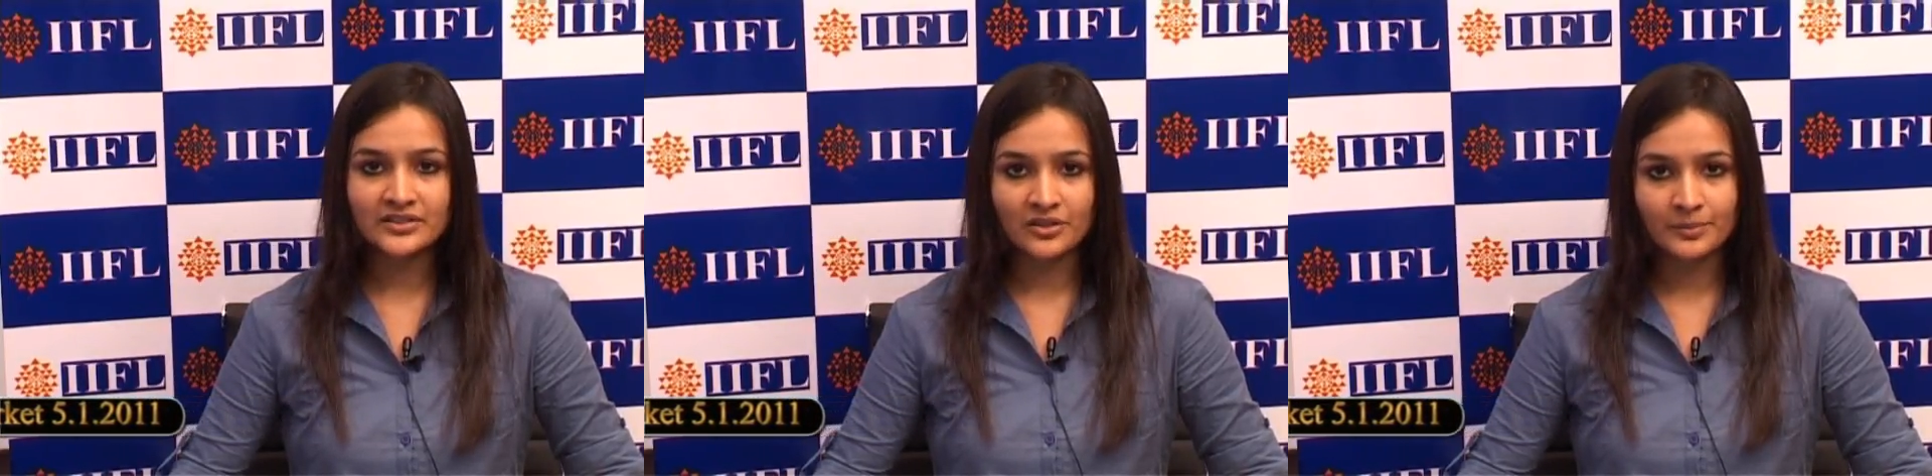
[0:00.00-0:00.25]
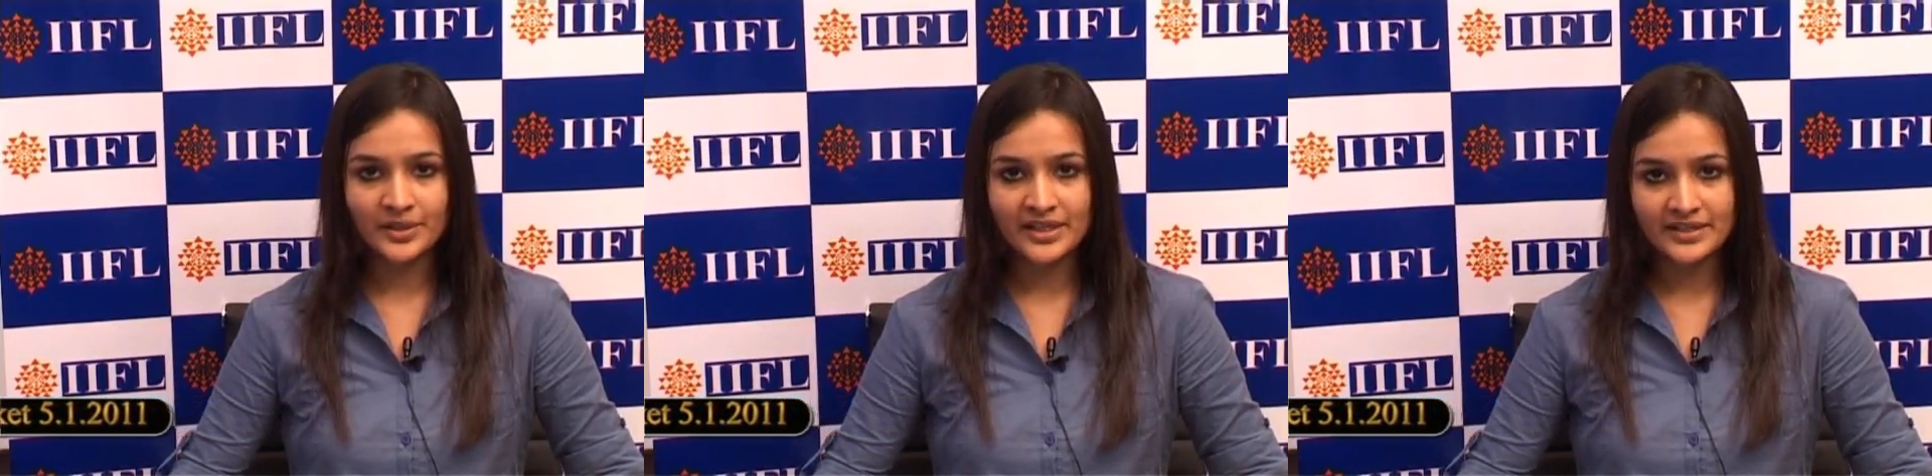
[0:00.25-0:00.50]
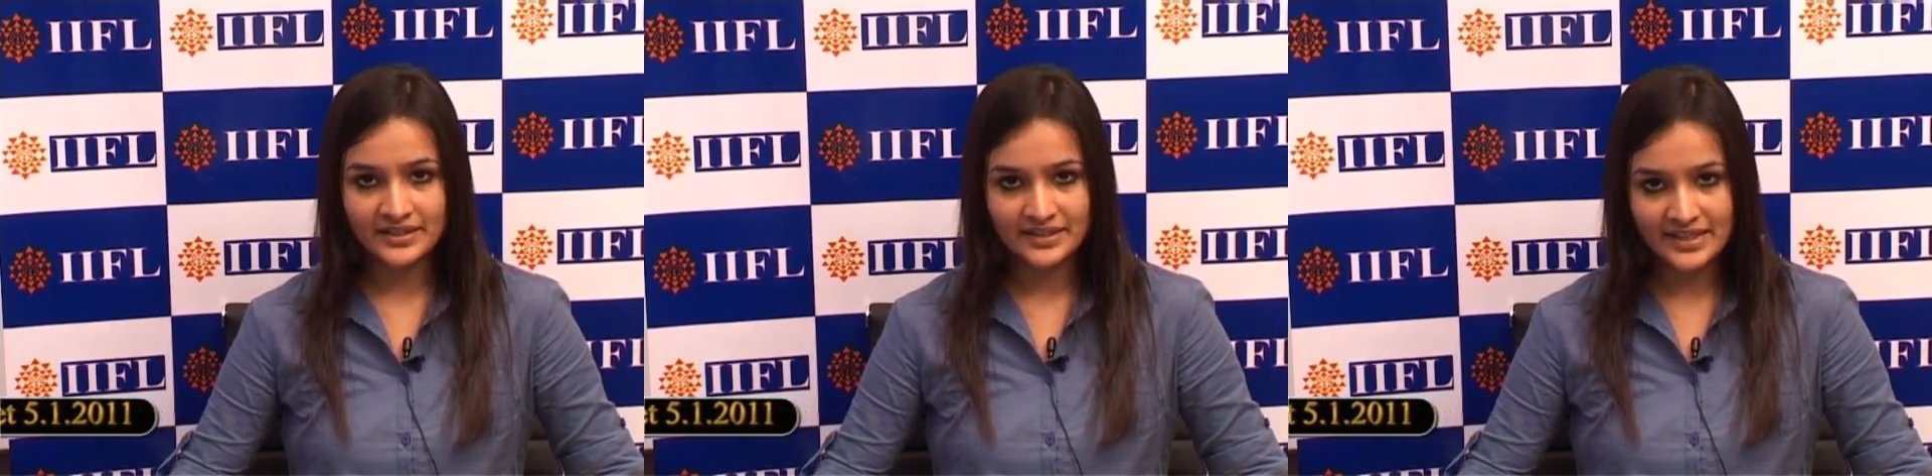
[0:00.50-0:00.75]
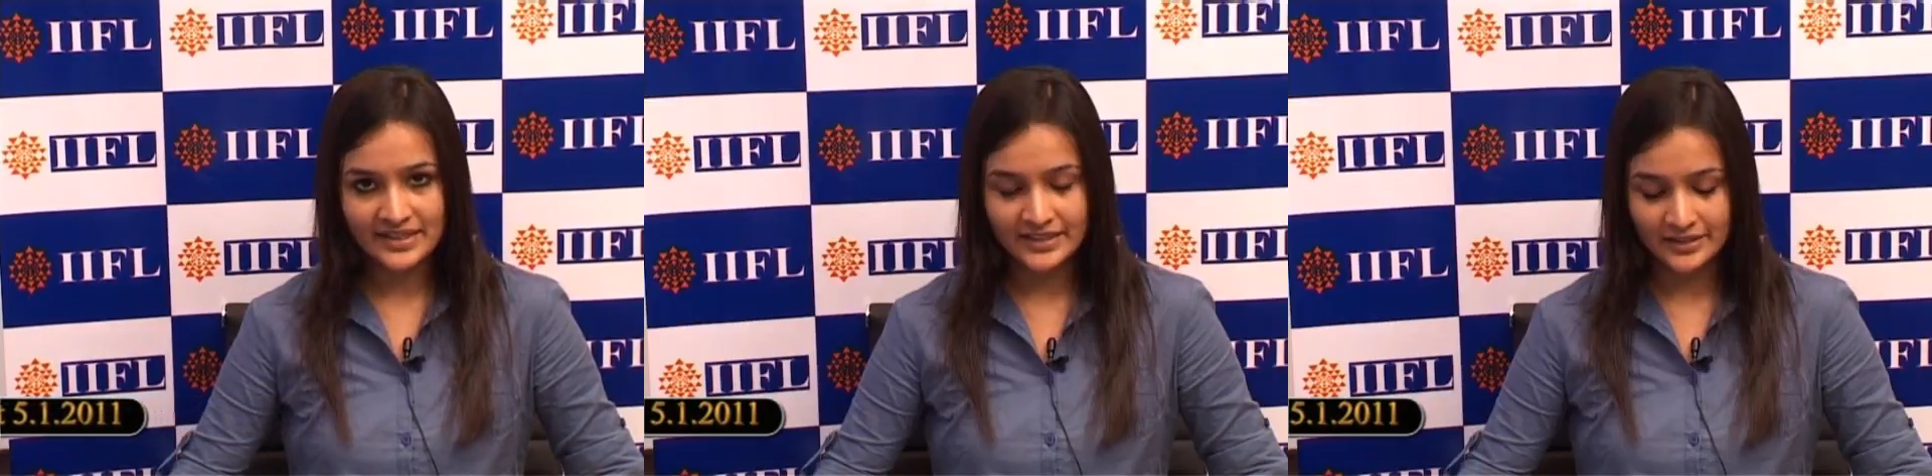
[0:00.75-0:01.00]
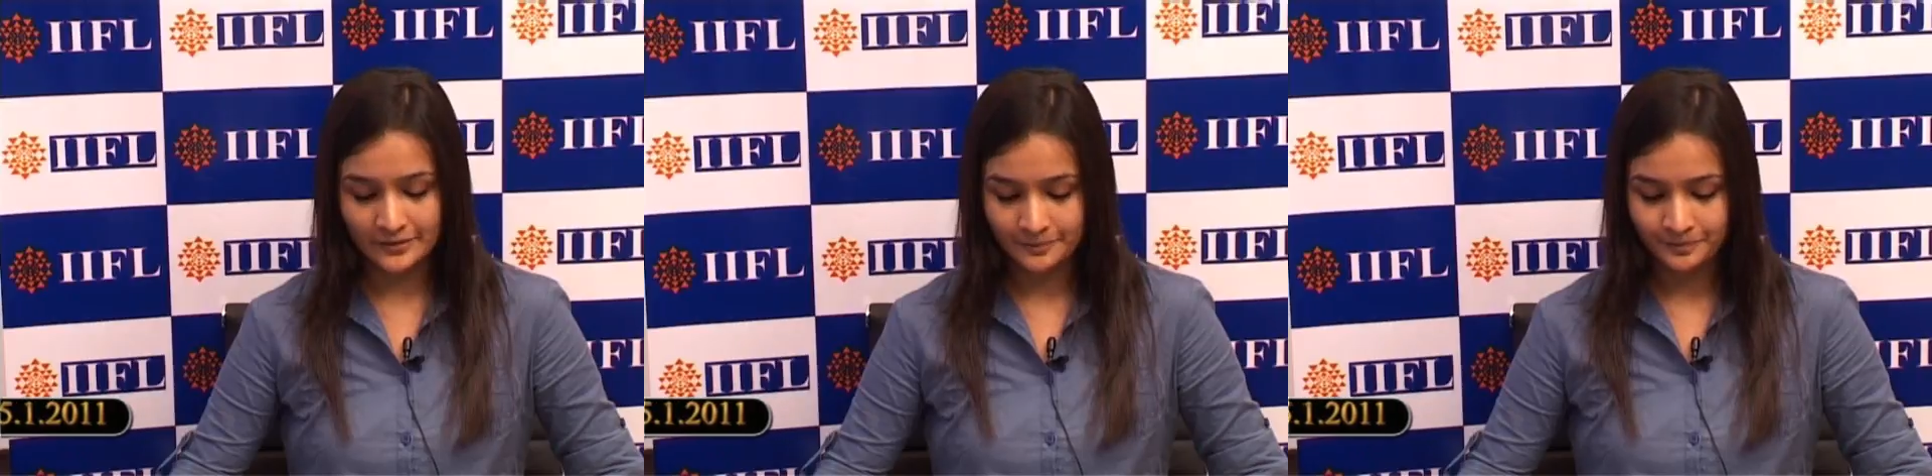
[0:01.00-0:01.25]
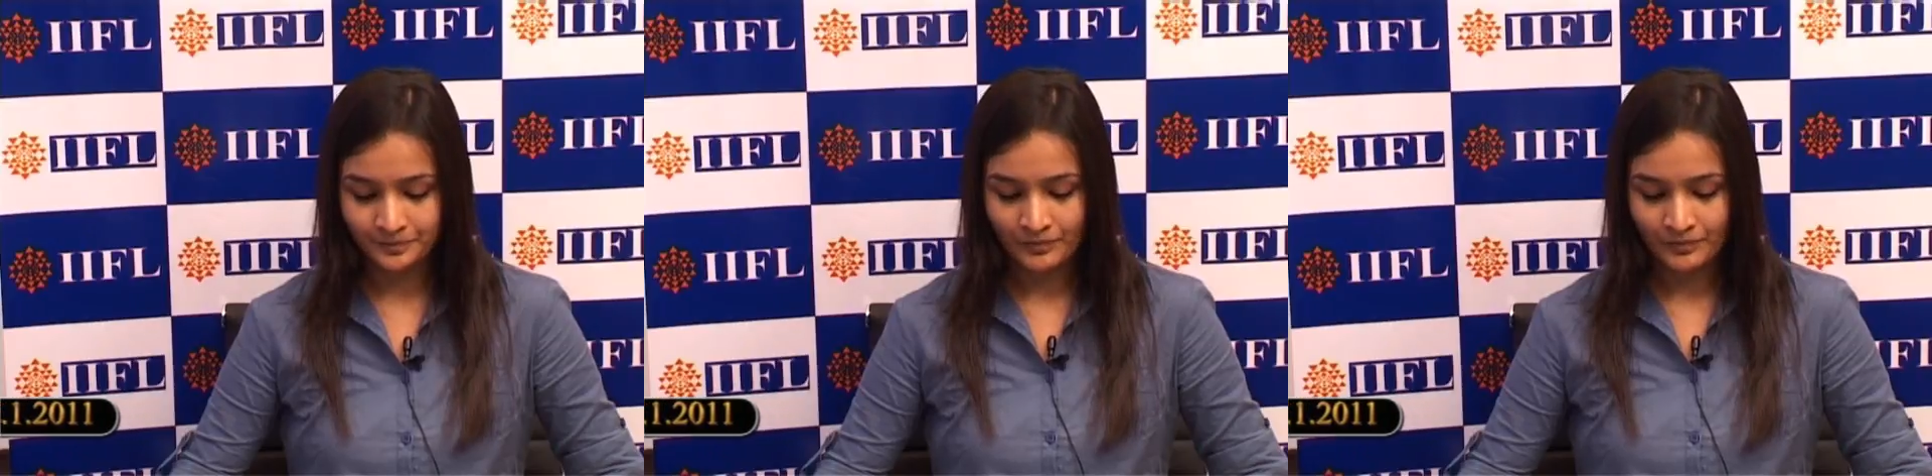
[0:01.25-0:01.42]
terminated their deal.